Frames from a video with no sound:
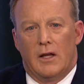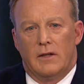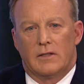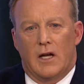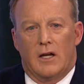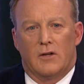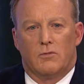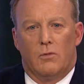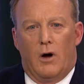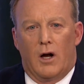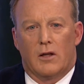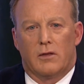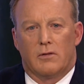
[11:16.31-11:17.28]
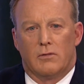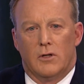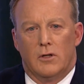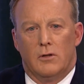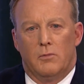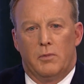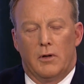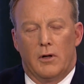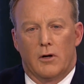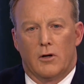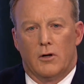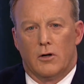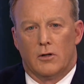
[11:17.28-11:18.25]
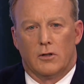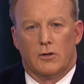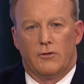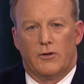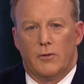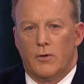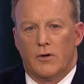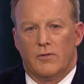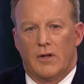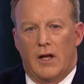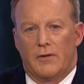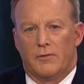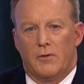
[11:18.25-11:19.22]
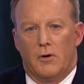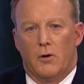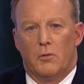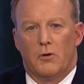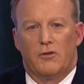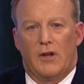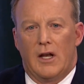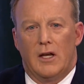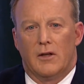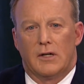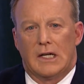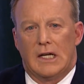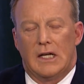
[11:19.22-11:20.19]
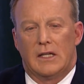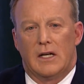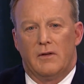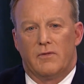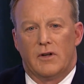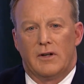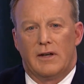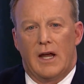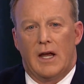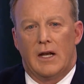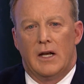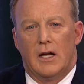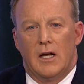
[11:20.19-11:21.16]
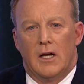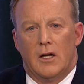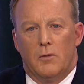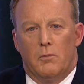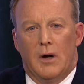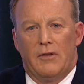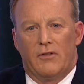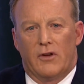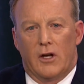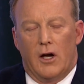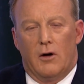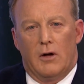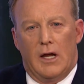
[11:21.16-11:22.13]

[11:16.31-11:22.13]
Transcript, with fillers: this guy has walked through political hurdles that would have left almost any other candidate for dead months ago.